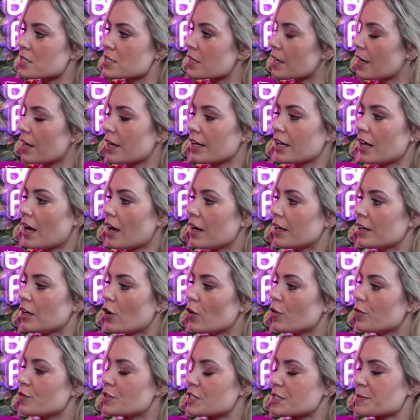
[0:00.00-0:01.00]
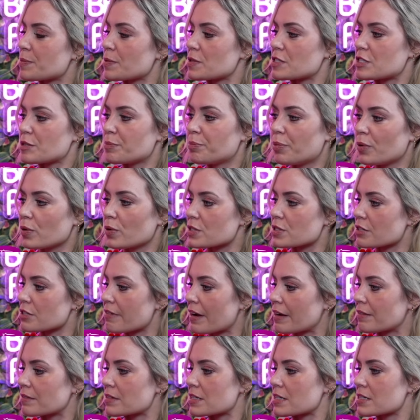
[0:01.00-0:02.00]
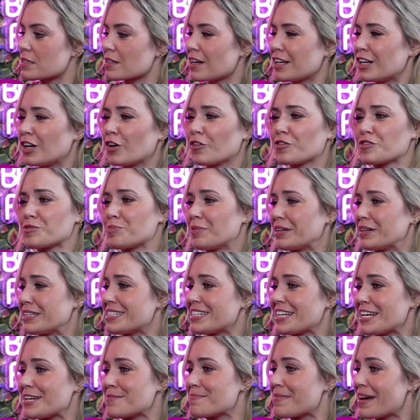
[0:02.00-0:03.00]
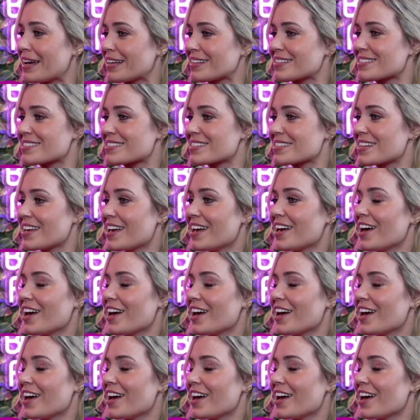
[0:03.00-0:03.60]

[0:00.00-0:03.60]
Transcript: And I loved, I suppose, the buzz around it. I loved my teammates.